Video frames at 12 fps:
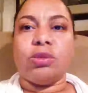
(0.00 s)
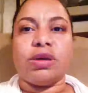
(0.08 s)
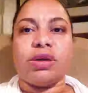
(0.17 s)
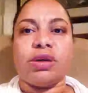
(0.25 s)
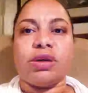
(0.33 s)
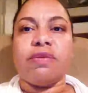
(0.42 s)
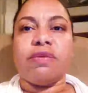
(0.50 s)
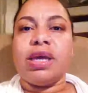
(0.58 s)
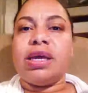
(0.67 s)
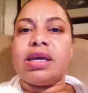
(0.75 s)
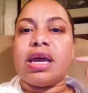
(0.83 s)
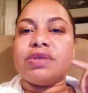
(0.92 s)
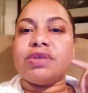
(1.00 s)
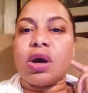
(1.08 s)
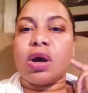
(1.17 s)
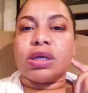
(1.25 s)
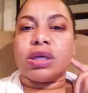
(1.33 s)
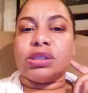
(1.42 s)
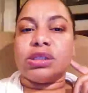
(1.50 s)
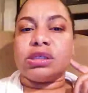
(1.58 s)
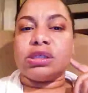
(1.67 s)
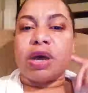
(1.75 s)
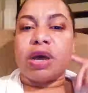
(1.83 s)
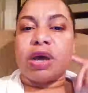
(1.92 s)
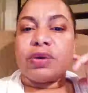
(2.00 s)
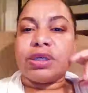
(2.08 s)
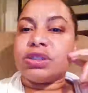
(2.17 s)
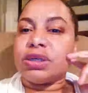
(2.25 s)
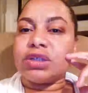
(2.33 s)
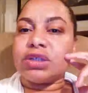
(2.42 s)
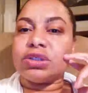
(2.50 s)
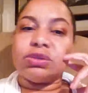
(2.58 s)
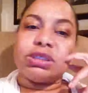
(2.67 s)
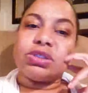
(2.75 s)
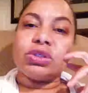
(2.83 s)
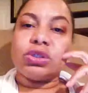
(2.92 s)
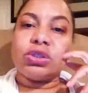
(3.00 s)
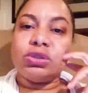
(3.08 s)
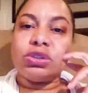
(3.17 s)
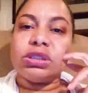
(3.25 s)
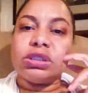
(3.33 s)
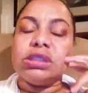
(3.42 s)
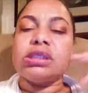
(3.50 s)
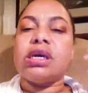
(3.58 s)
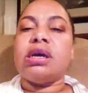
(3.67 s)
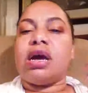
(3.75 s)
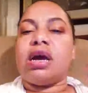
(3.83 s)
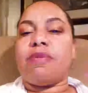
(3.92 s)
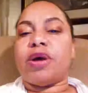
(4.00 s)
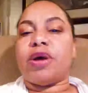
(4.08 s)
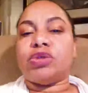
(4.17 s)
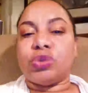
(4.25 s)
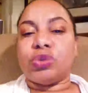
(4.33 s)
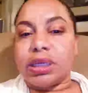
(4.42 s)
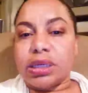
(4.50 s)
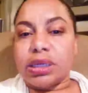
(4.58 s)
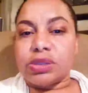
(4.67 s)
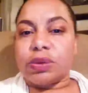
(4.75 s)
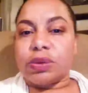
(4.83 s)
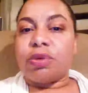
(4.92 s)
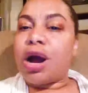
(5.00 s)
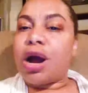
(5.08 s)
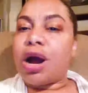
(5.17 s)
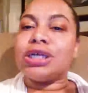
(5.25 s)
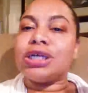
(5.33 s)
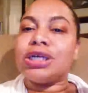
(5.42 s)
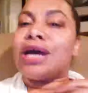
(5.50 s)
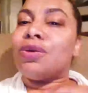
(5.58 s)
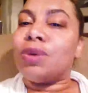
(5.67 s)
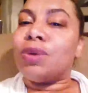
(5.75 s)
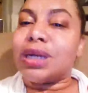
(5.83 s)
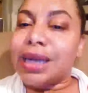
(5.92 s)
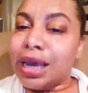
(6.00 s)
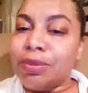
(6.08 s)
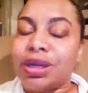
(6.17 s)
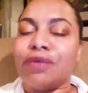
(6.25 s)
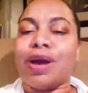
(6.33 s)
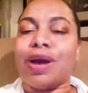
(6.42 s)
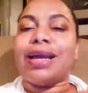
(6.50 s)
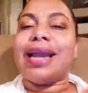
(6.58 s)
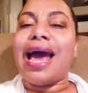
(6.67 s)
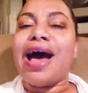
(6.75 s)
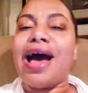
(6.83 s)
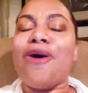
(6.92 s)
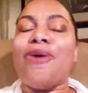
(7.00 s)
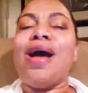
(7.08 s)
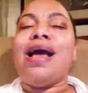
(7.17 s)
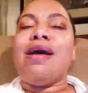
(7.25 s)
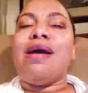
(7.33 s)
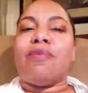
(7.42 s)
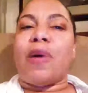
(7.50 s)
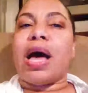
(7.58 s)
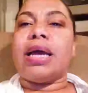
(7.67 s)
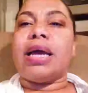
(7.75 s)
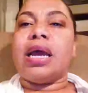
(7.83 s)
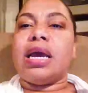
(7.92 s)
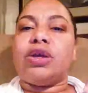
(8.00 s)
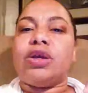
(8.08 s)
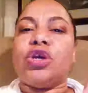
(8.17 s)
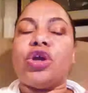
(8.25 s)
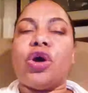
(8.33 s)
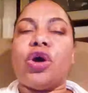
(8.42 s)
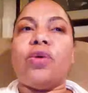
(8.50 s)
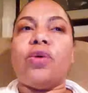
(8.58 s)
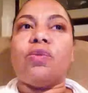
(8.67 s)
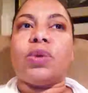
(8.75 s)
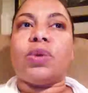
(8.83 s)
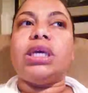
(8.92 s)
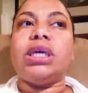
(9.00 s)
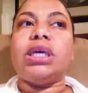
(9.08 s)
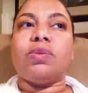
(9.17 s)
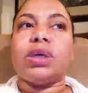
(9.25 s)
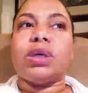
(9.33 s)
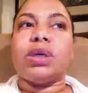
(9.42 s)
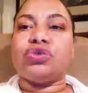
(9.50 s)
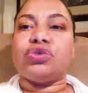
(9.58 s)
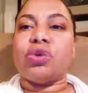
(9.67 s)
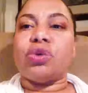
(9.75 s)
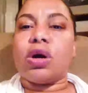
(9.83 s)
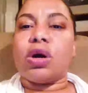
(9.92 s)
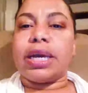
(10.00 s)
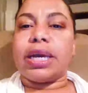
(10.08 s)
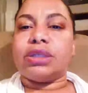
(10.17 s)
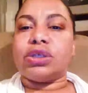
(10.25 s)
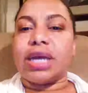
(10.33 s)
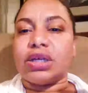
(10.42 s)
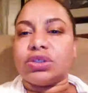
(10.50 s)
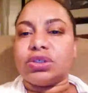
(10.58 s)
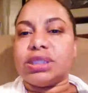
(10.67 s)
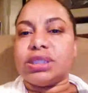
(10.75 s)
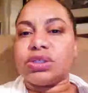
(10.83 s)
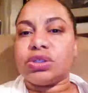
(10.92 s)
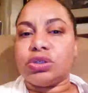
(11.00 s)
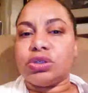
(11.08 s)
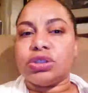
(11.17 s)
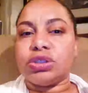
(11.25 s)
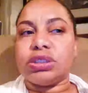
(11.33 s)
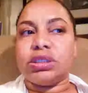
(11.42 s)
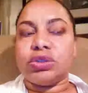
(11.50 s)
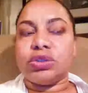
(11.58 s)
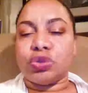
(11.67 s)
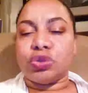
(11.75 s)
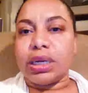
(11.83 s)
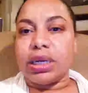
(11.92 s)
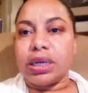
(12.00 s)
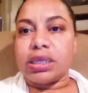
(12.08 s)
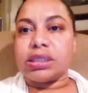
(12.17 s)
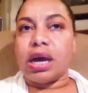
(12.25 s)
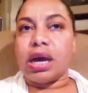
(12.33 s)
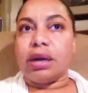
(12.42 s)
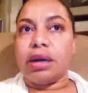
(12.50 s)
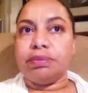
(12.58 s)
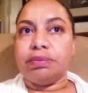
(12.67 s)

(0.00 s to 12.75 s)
of kind of talking to some other international institutions about joining us on the project. I don't want to name any right now, okay. But, really, really strong international institutions joining us on